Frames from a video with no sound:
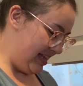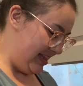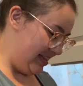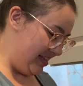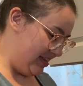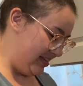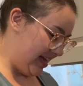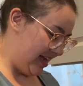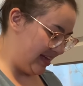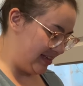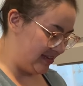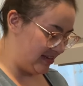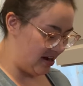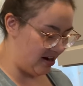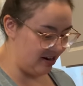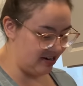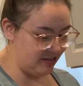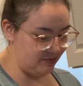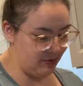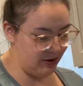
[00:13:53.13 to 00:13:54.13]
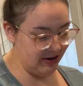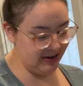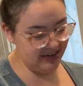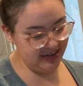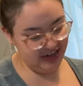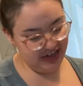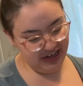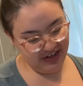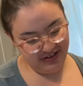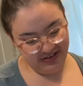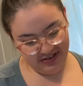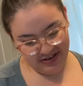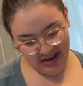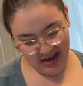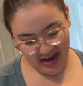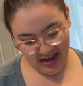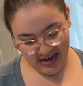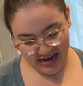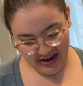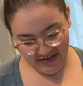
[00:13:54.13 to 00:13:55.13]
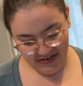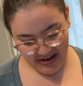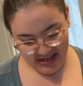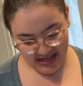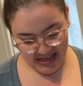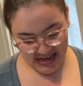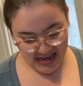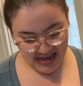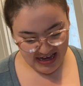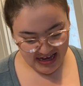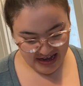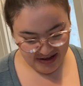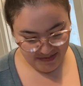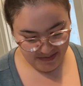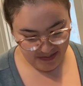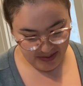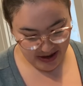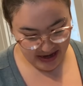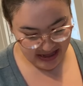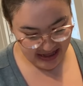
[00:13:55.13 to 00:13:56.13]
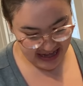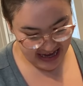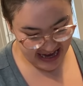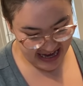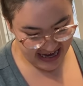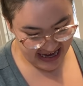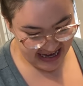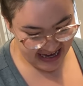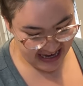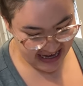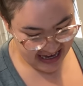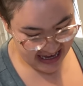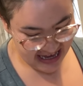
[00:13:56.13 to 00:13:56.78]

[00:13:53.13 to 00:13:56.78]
the, I guess the hardest part is just cutting everything up, but like